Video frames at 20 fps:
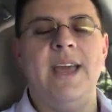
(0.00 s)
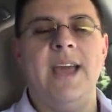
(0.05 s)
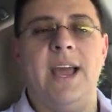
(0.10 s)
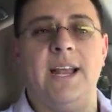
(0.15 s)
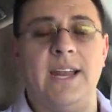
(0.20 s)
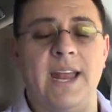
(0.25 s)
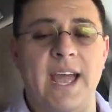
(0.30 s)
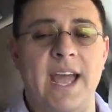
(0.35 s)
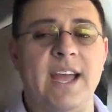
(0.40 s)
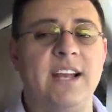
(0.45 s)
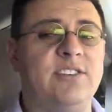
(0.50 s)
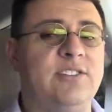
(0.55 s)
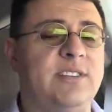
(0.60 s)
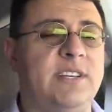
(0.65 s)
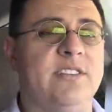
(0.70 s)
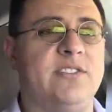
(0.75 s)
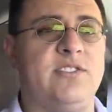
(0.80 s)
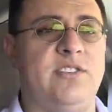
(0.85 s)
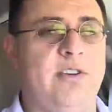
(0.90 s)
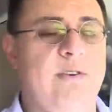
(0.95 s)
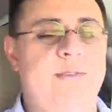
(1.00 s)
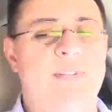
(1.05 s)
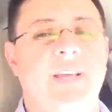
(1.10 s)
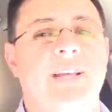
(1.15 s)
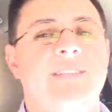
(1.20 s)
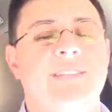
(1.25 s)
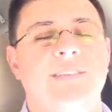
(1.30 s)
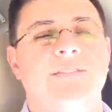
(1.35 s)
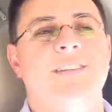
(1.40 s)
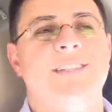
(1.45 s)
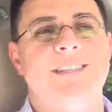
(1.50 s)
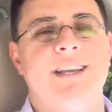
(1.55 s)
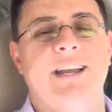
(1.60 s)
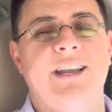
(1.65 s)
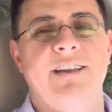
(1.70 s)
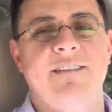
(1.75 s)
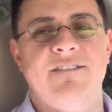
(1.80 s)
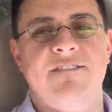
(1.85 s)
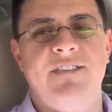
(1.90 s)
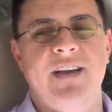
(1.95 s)
And it actually is 0.2 of a
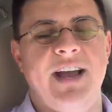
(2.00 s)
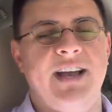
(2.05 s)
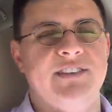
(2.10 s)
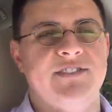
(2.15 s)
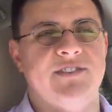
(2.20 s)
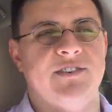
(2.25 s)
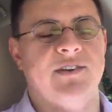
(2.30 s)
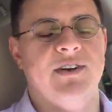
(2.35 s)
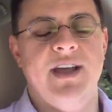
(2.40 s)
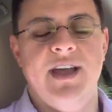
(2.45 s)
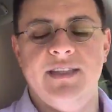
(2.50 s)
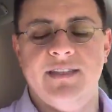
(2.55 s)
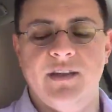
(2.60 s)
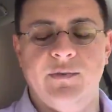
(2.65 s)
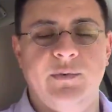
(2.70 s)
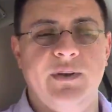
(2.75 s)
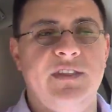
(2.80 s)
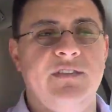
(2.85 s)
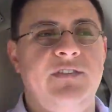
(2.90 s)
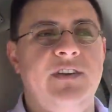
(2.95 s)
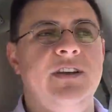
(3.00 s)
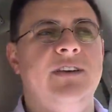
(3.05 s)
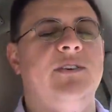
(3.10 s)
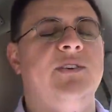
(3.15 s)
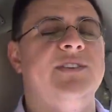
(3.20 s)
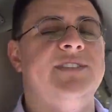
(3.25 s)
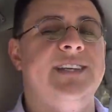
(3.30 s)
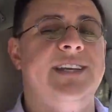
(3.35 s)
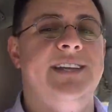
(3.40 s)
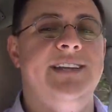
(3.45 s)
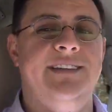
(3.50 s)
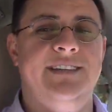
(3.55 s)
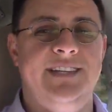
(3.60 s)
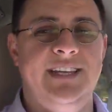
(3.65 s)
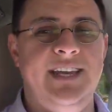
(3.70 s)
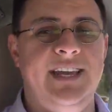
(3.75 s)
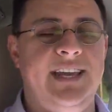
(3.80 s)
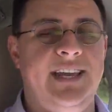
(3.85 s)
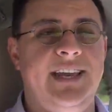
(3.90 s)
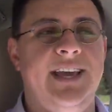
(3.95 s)
second faster than when the vehicle is in
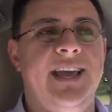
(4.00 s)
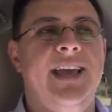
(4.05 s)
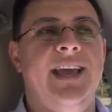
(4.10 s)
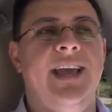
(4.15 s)
D